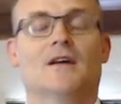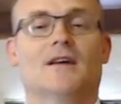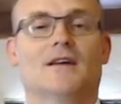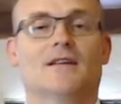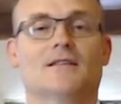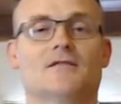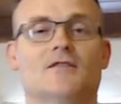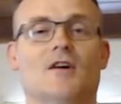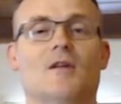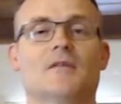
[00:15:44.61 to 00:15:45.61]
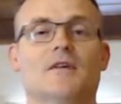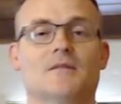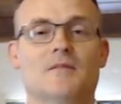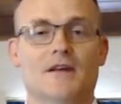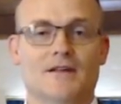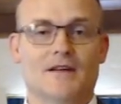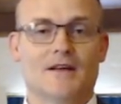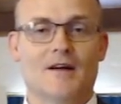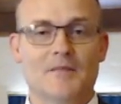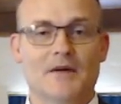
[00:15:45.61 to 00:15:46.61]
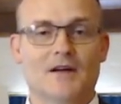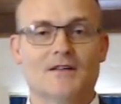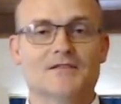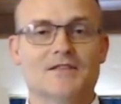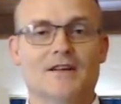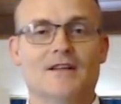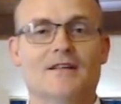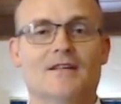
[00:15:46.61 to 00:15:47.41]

is chomping at the bit to get up here to see